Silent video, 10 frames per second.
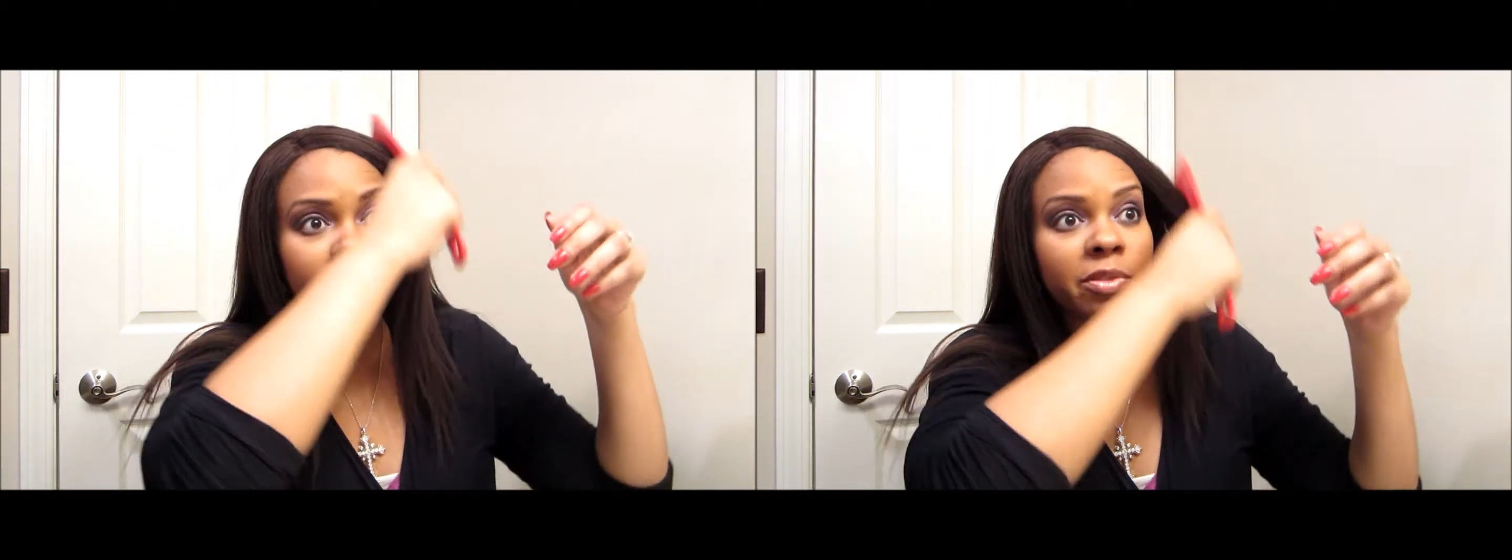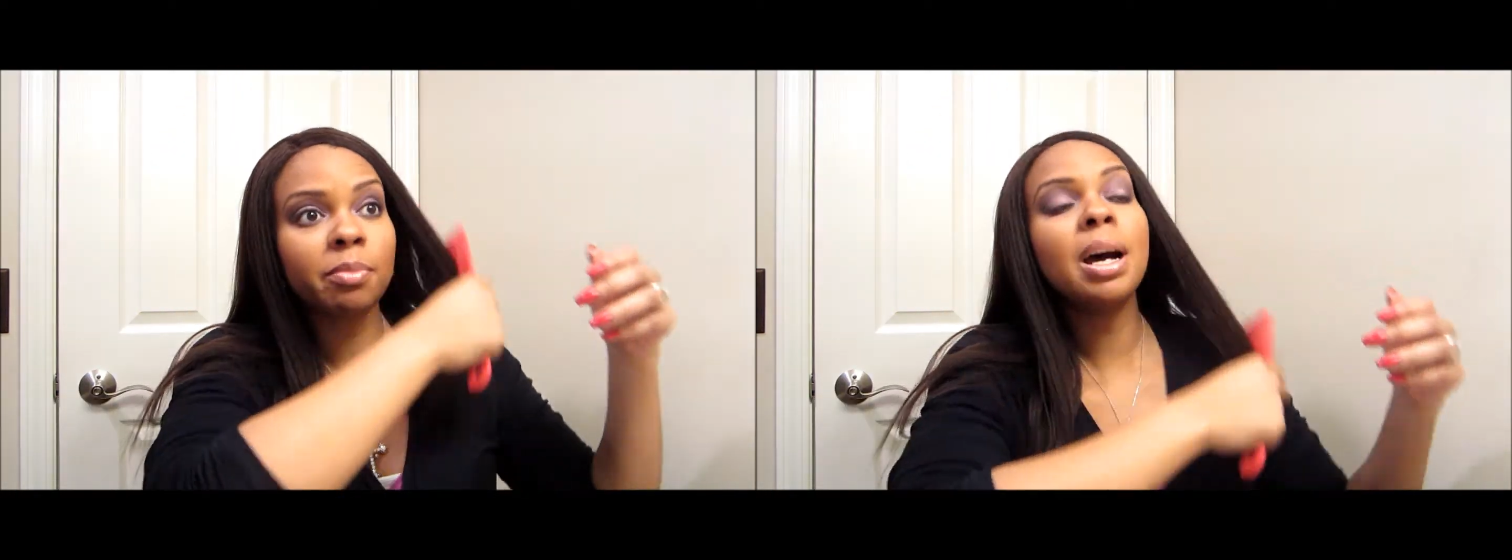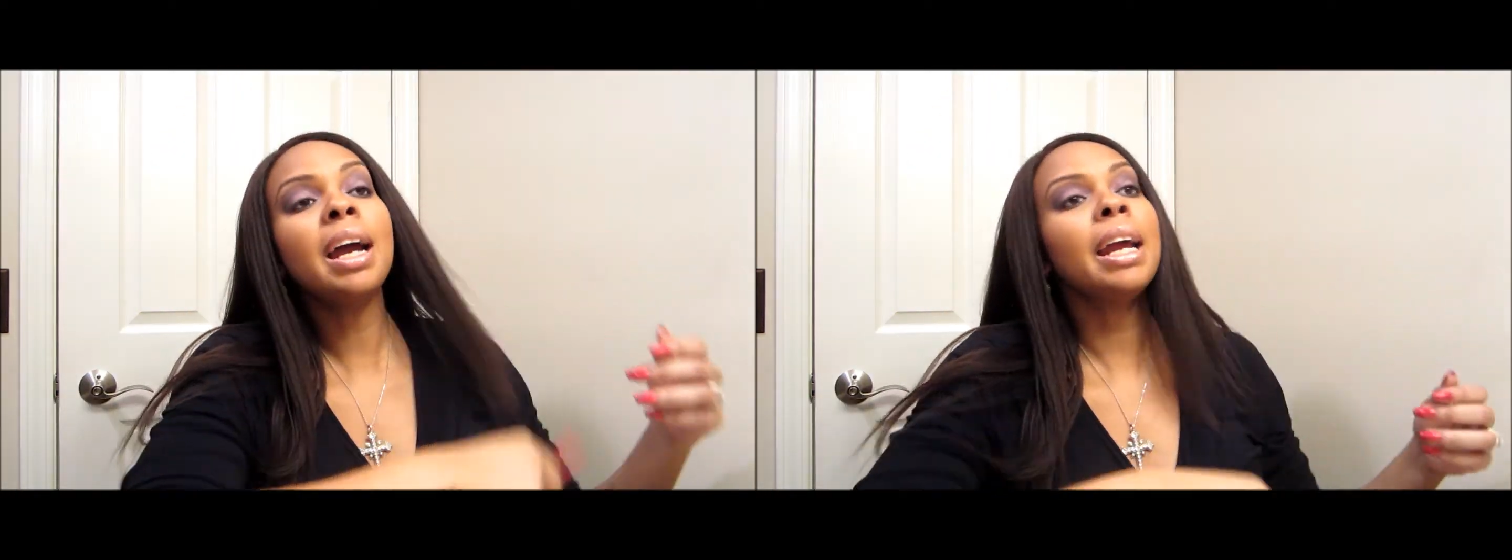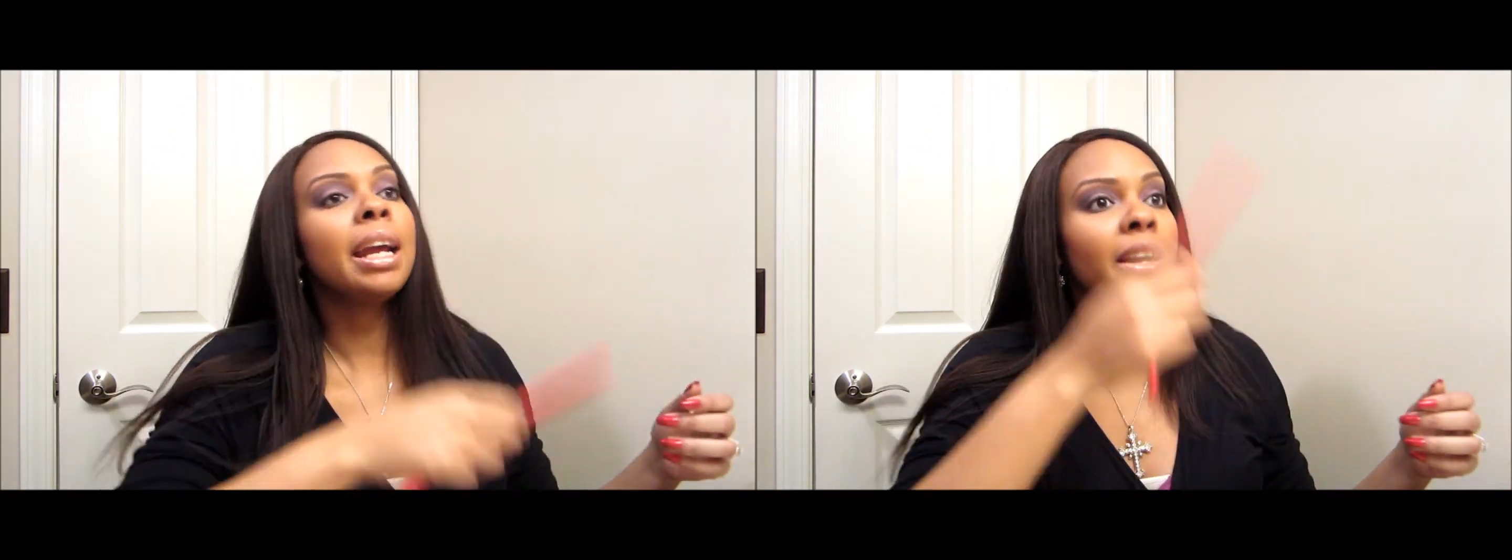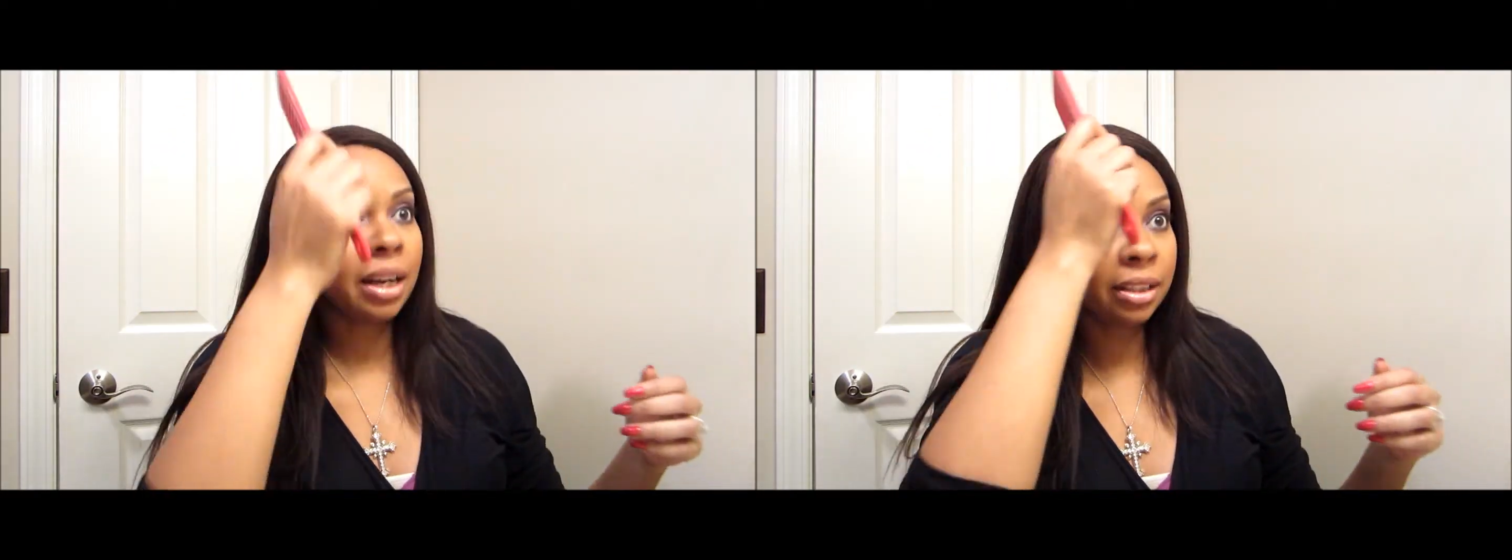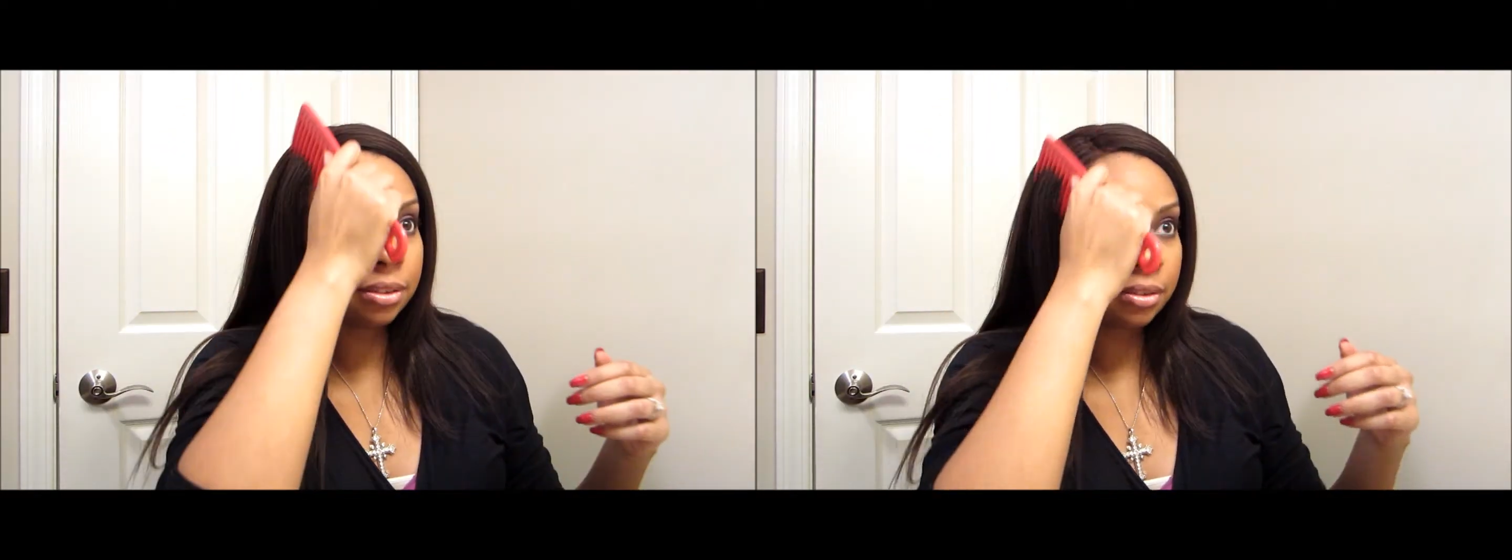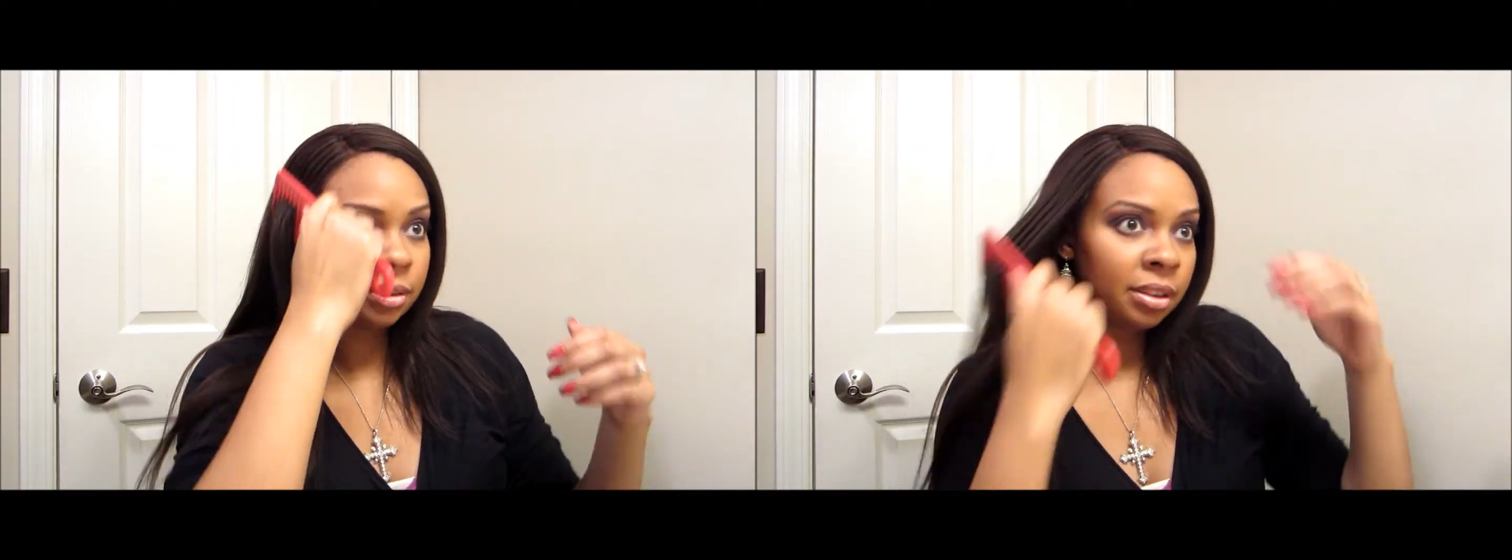of my hair out